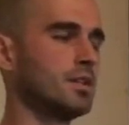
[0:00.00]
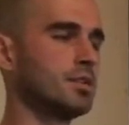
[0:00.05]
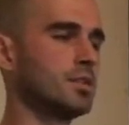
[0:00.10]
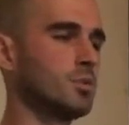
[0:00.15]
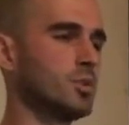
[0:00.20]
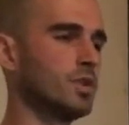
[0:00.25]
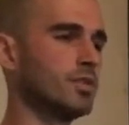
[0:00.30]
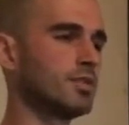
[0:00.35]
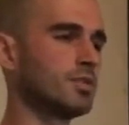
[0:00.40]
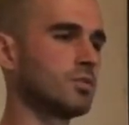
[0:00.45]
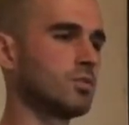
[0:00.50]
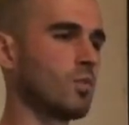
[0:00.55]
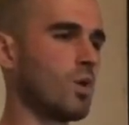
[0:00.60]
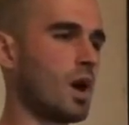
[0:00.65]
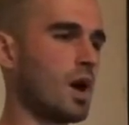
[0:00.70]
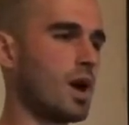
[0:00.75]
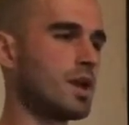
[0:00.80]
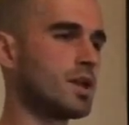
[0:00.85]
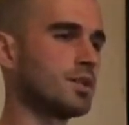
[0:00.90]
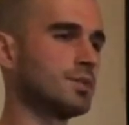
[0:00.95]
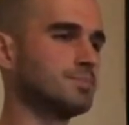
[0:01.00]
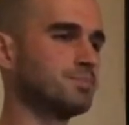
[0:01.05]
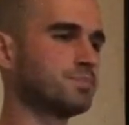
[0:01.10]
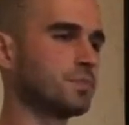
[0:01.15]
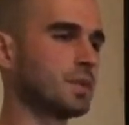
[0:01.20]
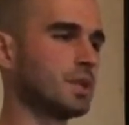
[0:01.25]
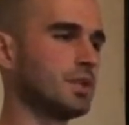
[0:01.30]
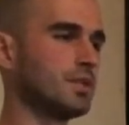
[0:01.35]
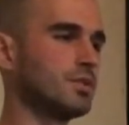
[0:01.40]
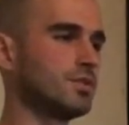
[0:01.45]
the reason why
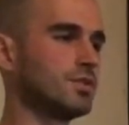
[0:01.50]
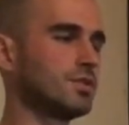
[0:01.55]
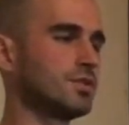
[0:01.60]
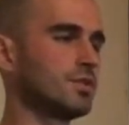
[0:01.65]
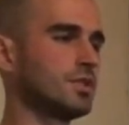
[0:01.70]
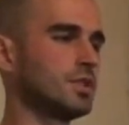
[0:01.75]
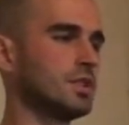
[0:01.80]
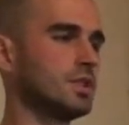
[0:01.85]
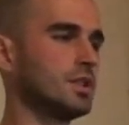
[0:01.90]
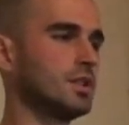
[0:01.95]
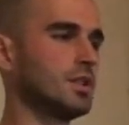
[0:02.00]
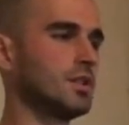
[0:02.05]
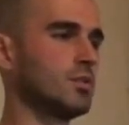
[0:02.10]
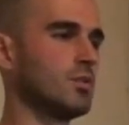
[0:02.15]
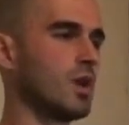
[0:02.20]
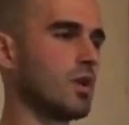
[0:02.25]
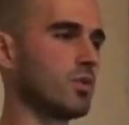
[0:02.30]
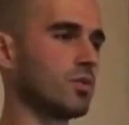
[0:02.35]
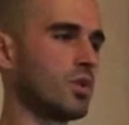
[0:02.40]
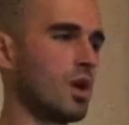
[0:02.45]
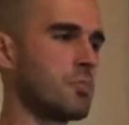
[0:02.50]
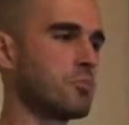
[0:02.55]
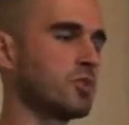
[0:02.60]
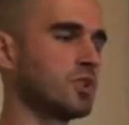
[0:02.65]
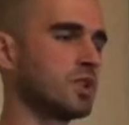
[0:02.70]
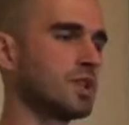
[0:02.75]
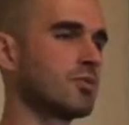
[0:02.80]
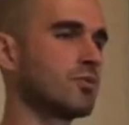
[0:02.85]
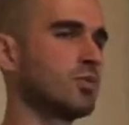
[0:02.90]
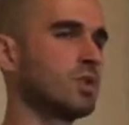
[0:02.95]
is uh, I'm
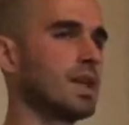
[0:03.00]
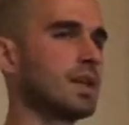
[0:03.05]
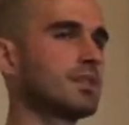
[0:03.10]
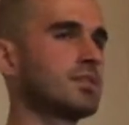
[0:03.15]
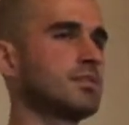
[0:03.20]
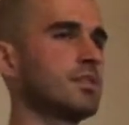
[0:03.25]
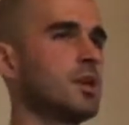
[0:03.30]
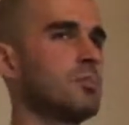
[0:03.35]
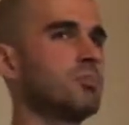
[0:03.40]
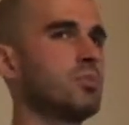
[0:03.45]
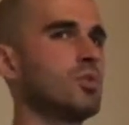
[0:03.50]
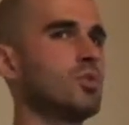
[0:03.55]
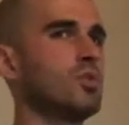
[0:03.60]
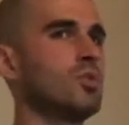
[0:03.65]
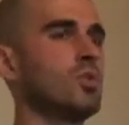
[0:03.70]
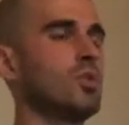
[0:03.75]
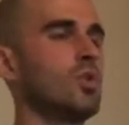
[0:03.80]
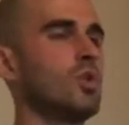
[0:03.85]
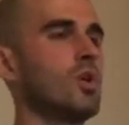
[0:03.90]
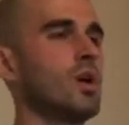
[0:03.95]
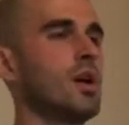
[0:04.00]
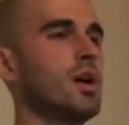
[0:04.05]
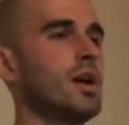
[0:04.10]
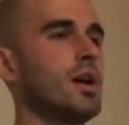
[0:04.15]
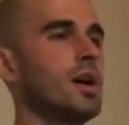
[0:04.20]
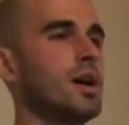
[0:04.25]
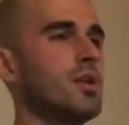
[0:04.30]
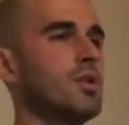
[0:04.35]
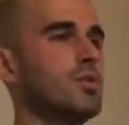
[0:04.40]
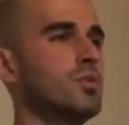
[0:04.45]
going to give one example
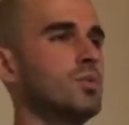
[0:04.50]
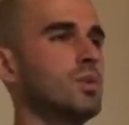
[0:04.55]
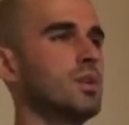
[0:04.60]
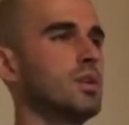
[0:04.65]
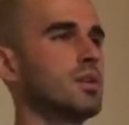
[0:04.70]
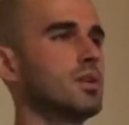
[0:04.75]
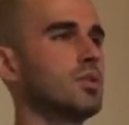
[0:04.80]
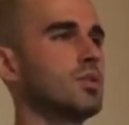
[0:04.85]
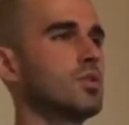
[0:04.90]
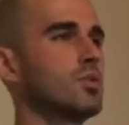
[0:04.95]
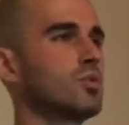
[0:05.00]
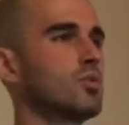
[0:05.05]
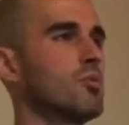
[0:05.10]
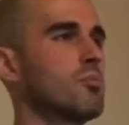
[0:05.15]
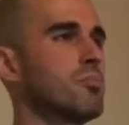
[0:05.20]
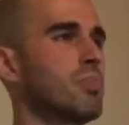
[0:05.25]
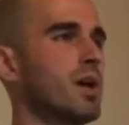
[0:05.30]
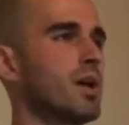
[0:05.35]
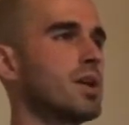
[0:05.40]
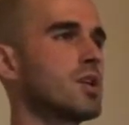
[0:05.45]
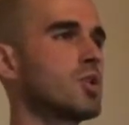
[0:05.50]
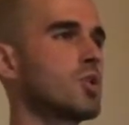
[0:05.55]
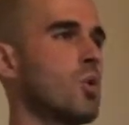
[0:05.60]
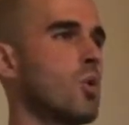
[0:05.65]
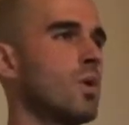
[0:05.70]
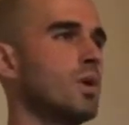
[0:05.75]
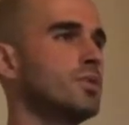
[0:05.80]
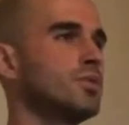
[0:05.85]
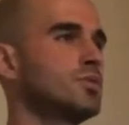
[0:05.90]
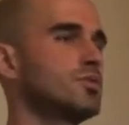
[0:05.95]
uh, comparing
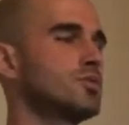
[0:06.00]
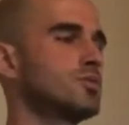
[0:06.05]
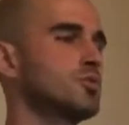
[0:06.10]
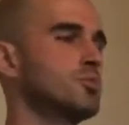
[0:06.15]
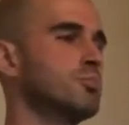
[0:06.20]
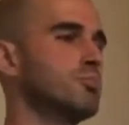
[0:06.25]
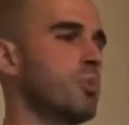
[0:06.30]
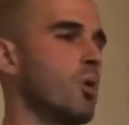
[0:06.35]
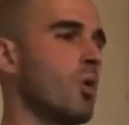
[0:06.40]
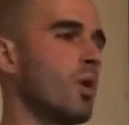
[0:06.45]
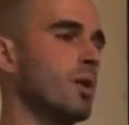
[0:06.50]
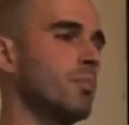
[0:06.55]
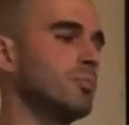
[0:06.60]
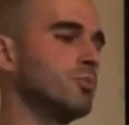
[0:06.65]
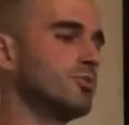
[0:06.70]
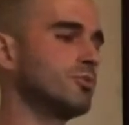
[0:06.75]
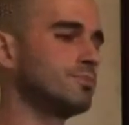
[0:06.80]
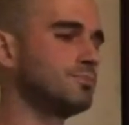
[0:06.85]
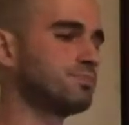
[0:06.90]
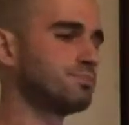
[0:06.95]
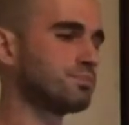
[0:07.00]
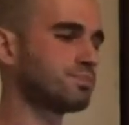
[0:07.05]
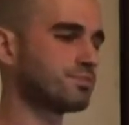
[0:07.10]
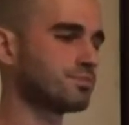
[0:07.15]
koans to poems.